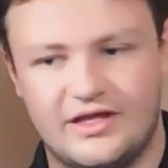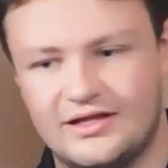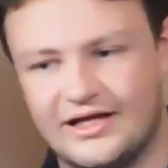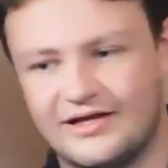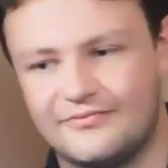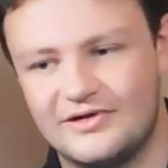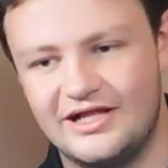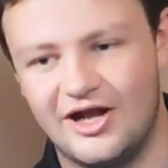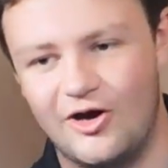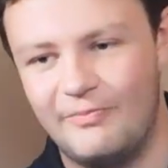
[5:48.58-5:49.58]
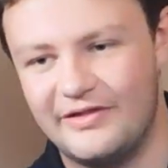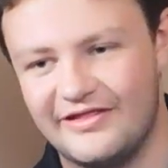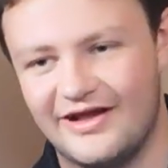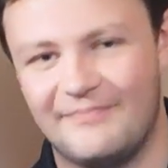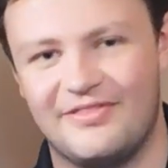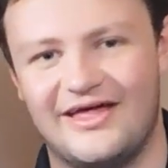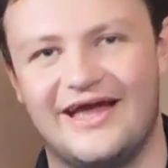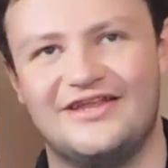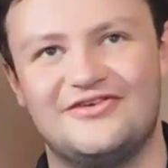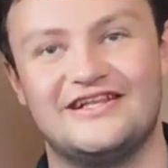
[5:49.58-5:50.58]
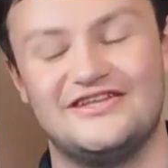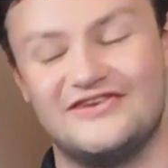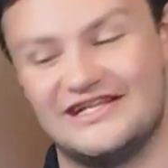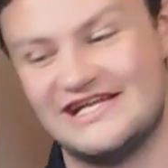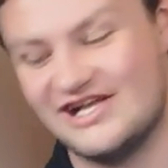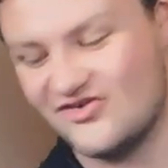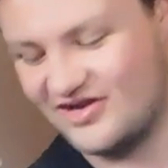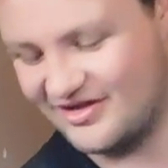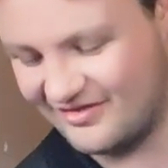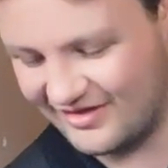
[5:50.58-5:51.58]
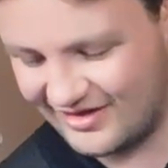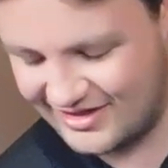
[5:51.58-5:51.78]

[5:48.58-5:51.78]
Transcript: Like, it really opens up that, you can hear it. It's a...